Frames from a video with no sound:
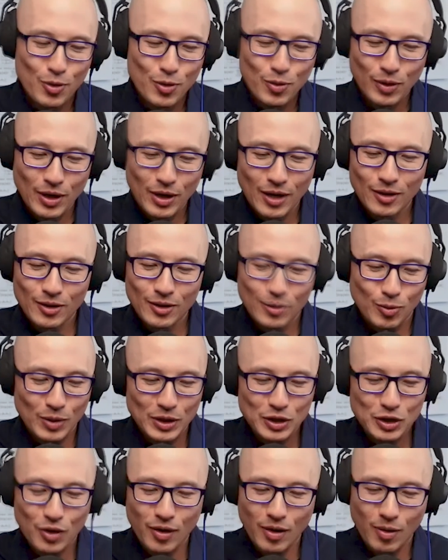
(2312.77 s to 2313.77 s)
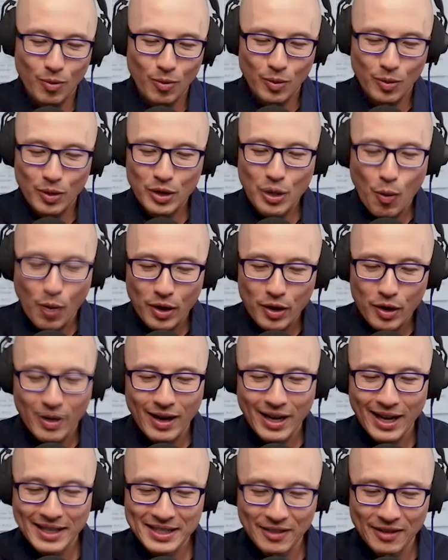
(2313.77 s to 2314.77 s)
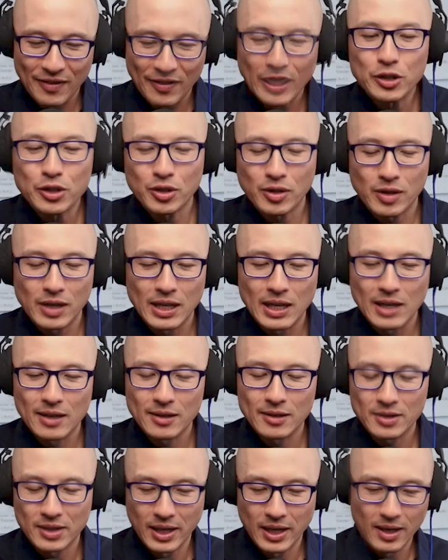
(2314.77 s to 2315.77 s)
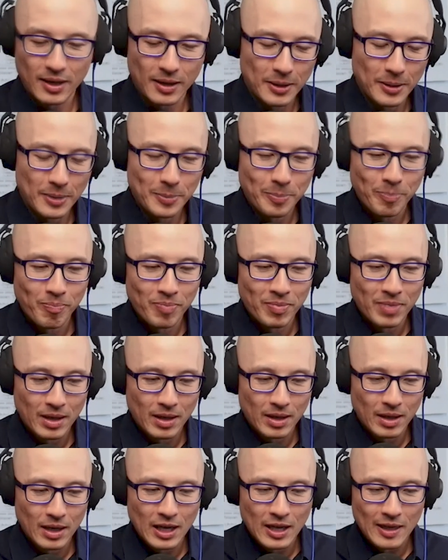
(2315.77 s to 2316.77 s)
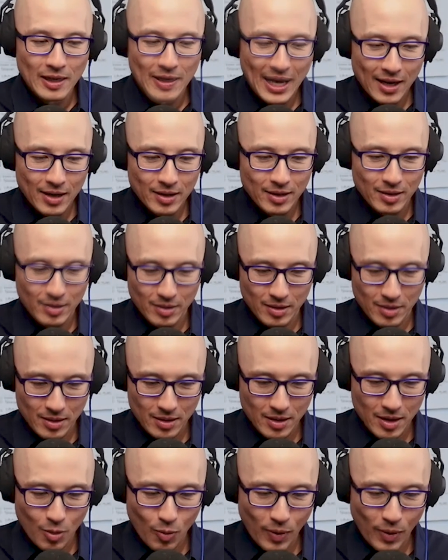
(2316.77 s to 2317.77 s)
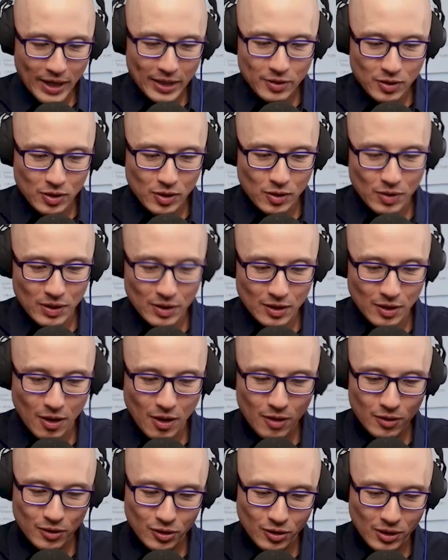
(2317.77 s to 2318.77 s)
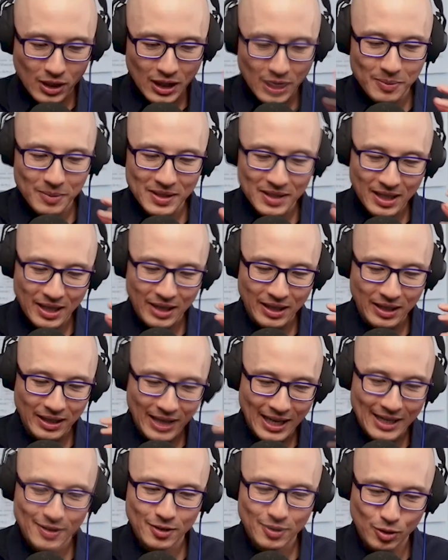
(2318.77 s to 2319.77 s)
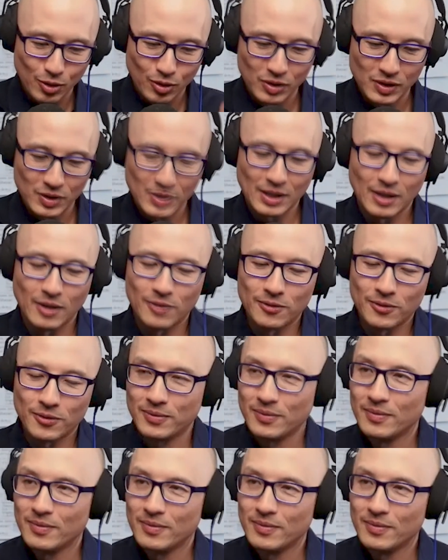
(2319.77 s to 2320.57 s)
So what your next adventure is, and that awaits you as long as you keep saying yes to yourself